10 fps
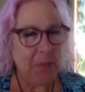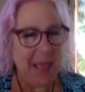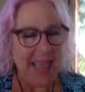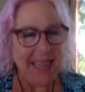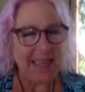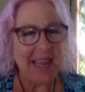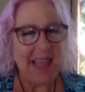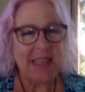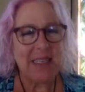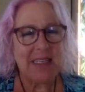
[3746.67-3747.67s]
pain
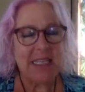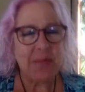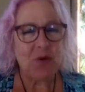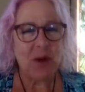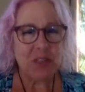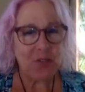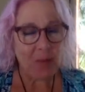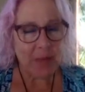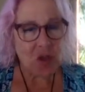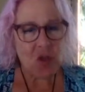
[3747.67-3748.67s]
and deep
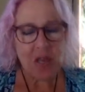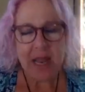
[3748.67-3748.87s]
transformation